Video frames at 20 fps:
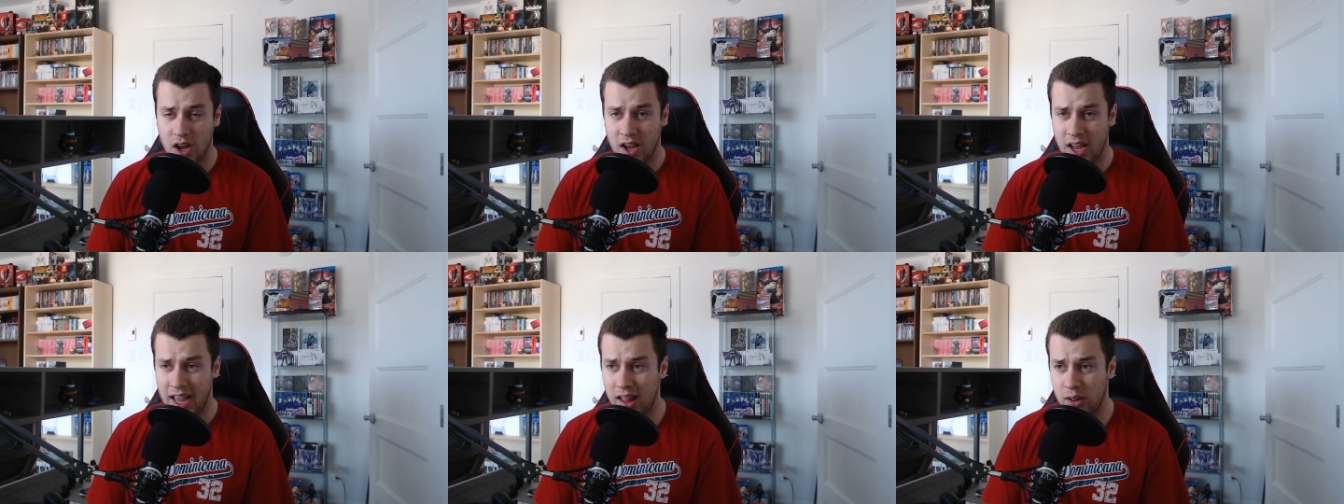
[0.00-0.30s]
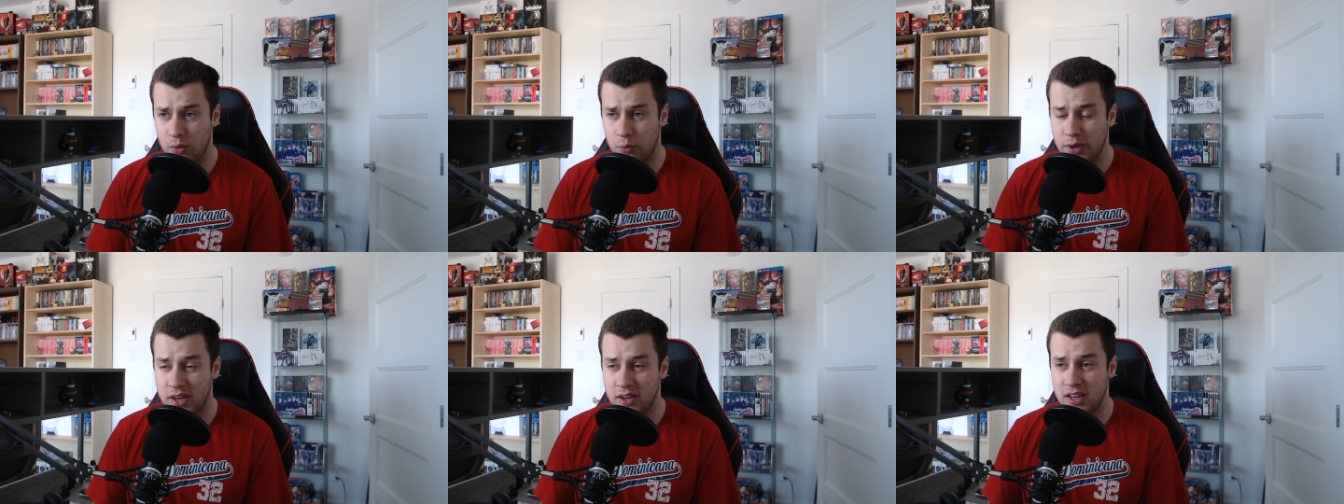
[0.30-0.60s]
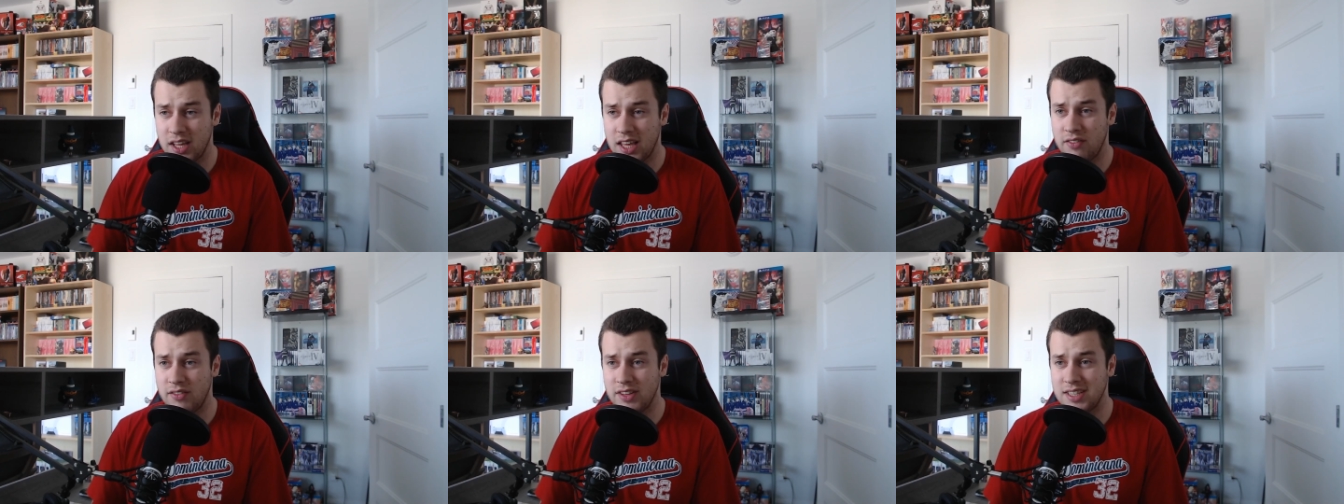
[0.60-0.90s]
Hell, we can
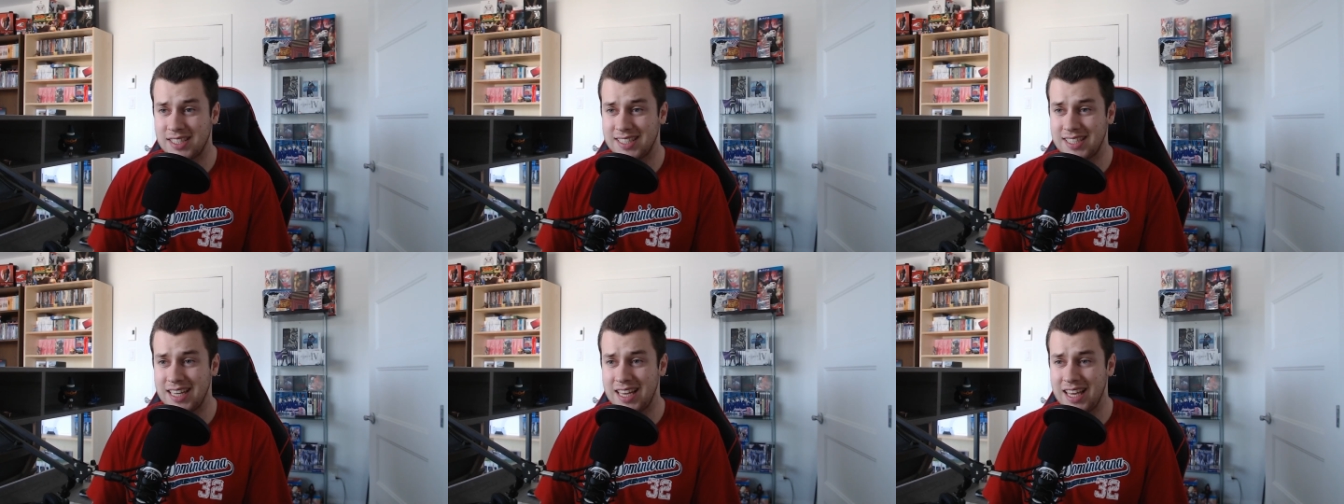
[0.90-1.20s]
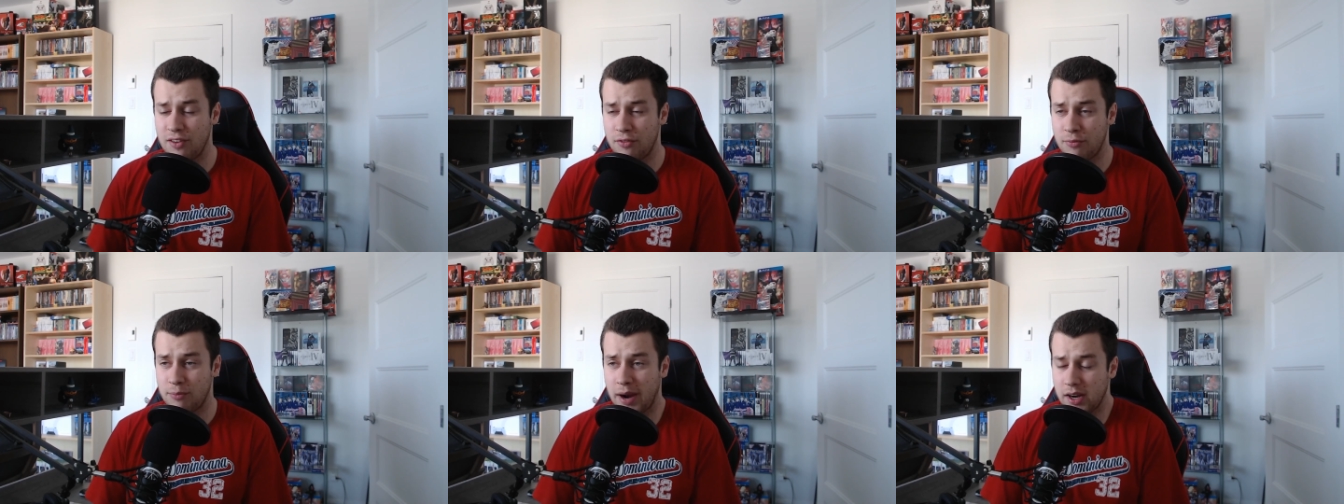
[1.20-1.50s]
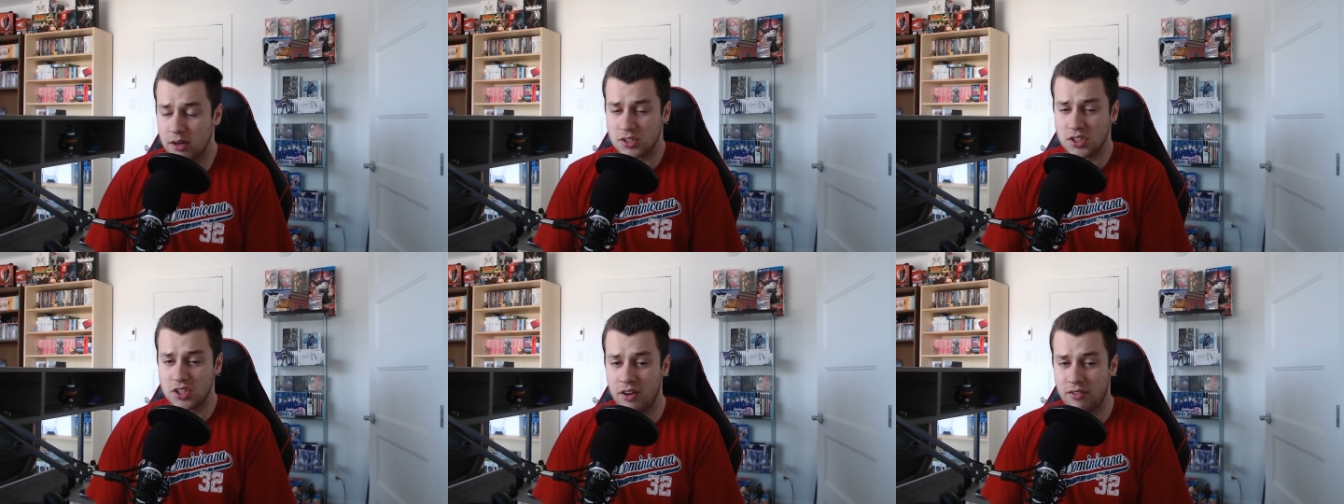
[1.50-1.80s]
even see if
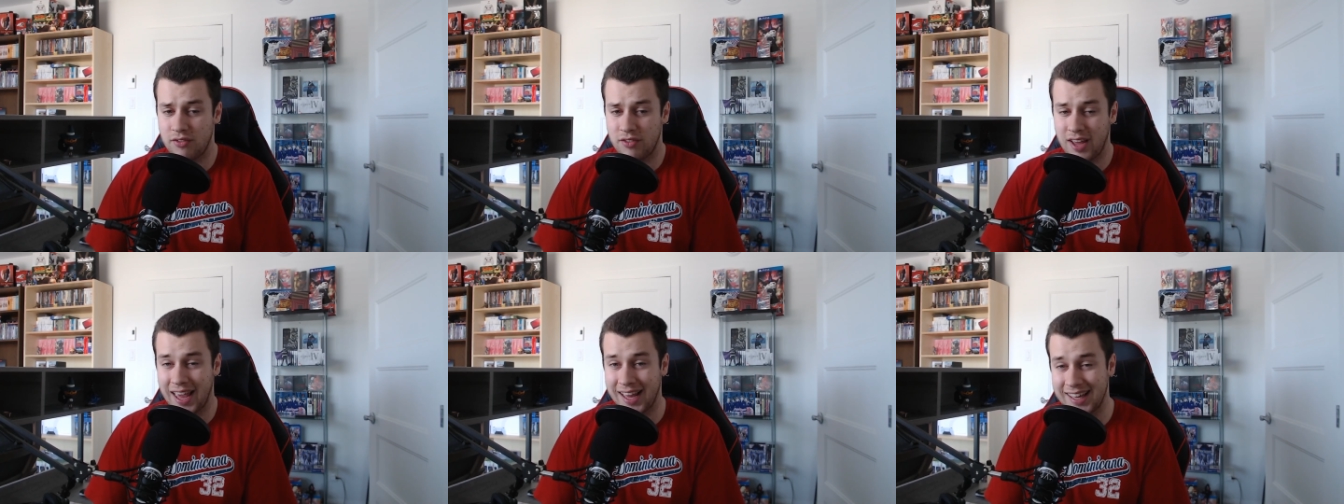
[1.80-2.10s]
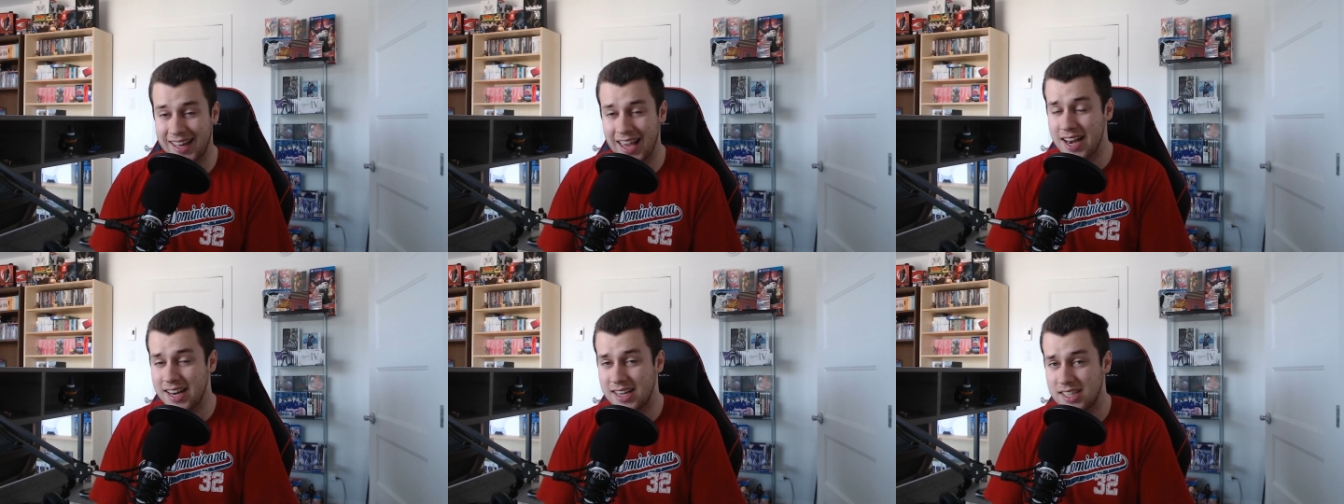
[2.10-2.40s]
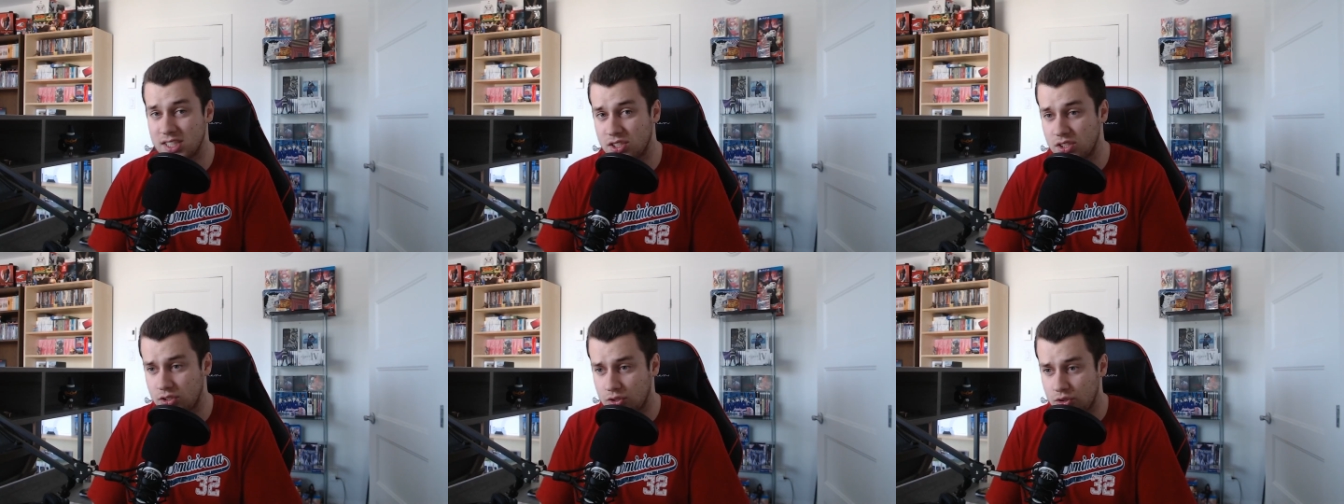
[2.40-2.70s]
Microsoft again
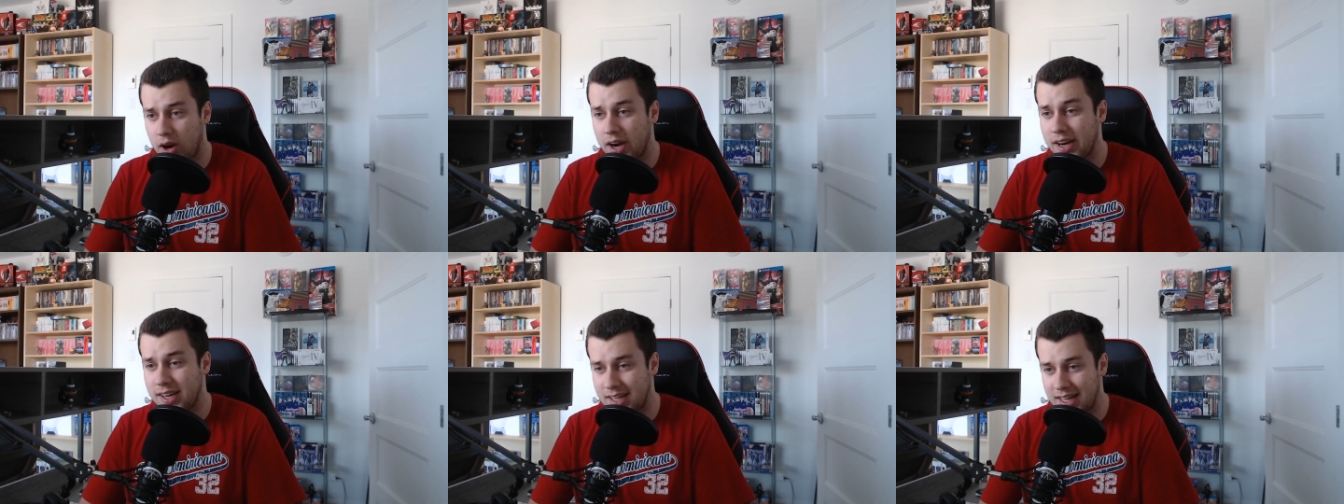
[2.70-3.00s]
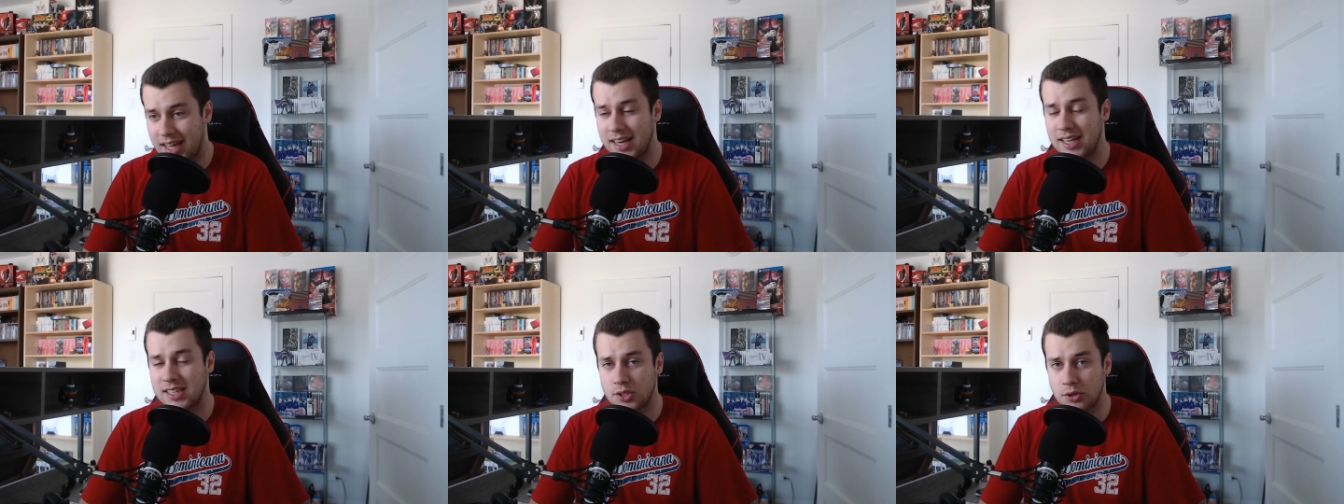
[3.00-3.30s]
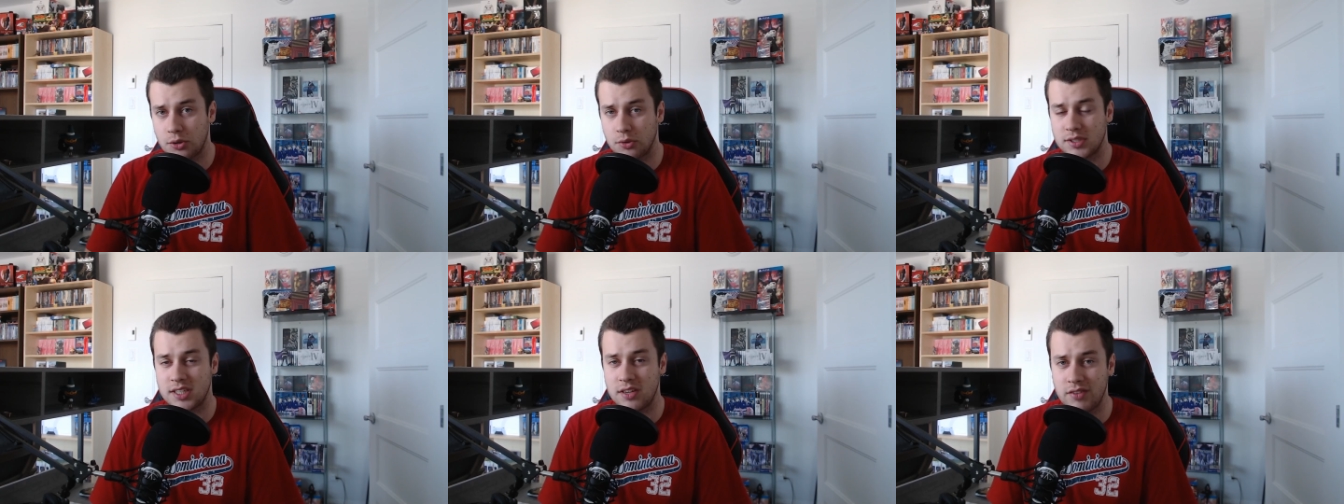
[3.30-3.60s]
is trying to get
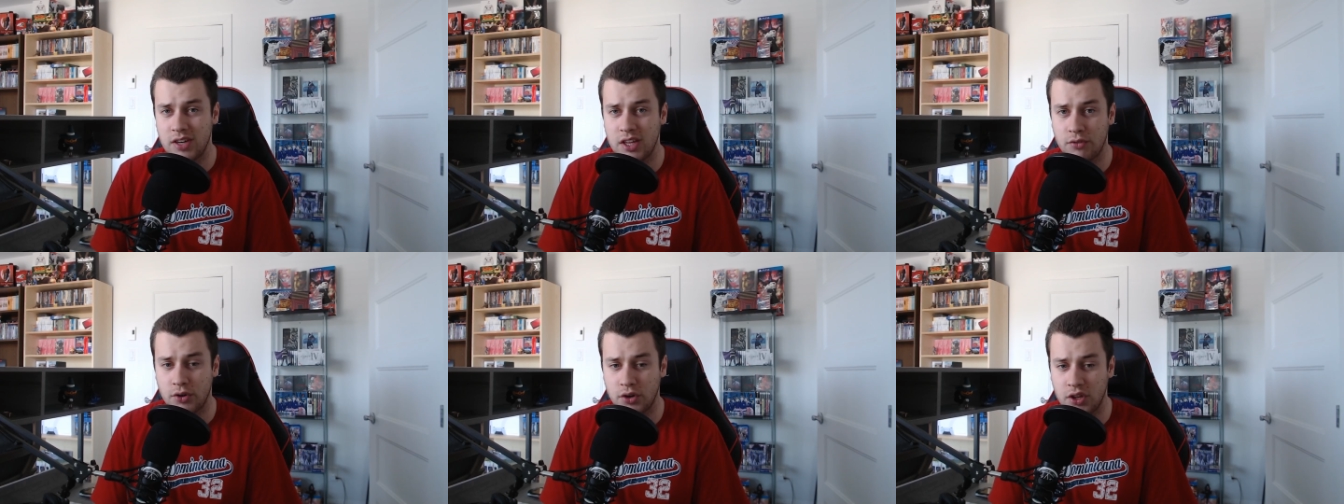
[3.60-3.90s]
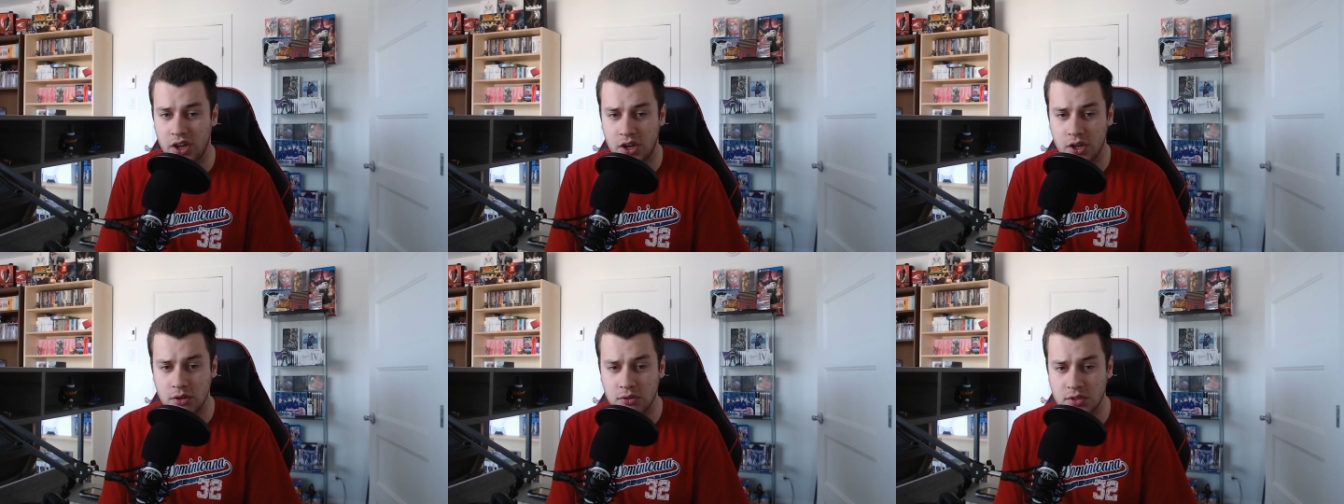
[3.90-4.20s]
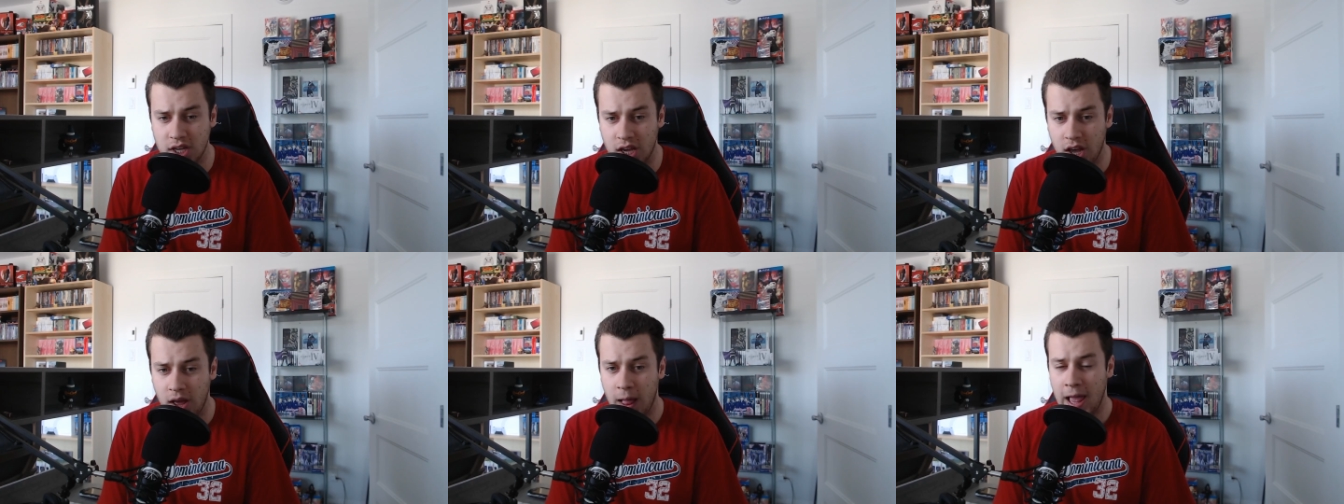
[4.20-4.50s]
exclusivity for
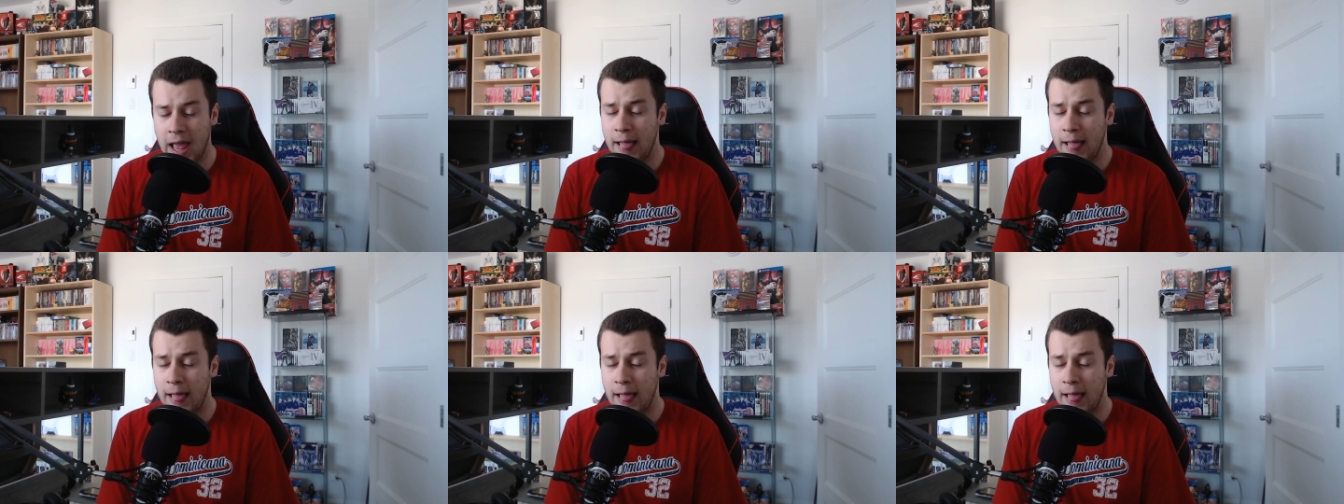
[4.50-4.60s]
Yakuza,